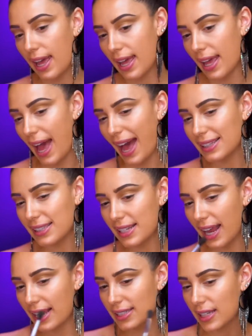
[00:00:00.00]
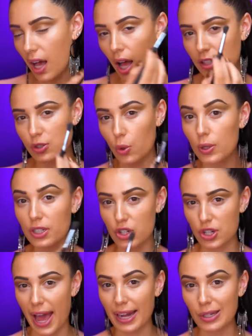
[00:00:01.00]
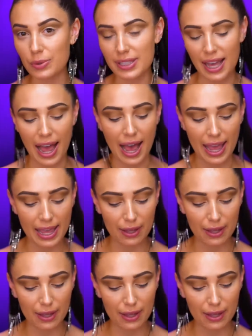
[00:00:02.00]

It adds a nice contour and shadow to the eye.